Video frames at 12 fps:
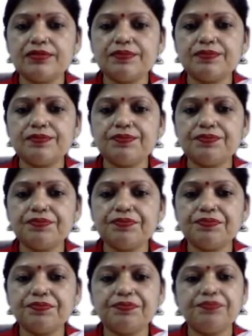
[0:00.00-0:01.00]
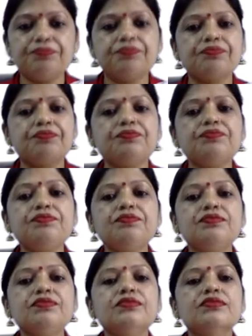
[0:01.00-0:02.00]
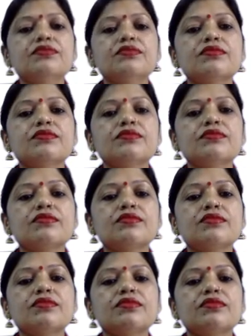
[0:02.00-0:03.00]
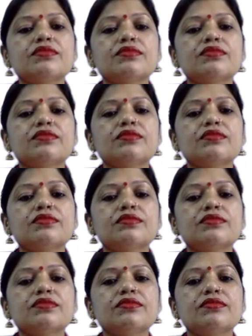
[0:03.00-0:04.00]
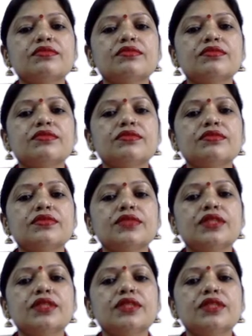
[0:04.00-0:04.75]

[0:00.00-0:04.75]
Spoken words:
Nobody speaks.